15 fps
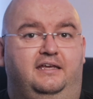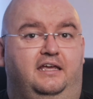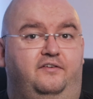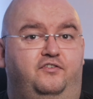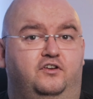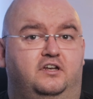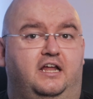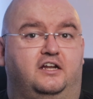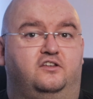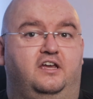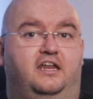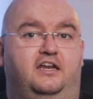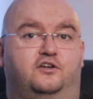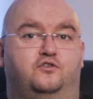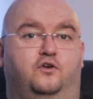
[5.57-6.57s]
If you'd like to
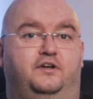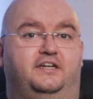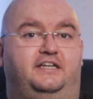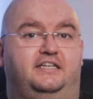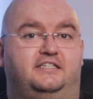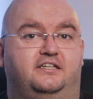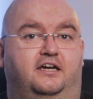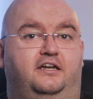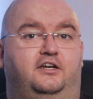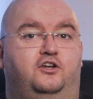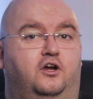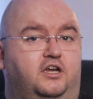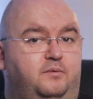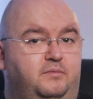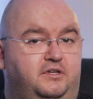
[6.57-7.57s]
electronically sign a
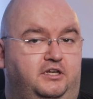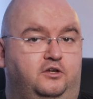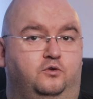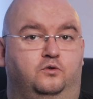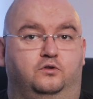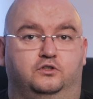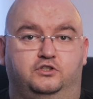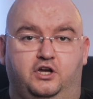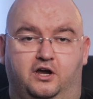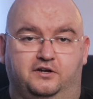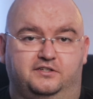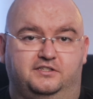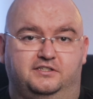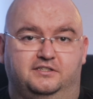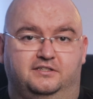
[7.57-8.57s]
document in Google
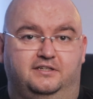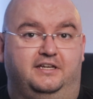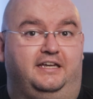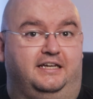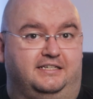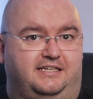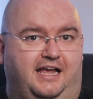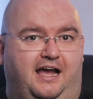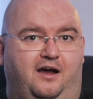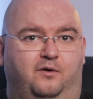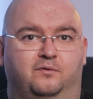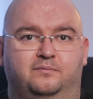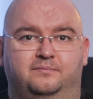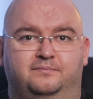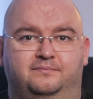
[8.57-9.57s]
Docs, here's how.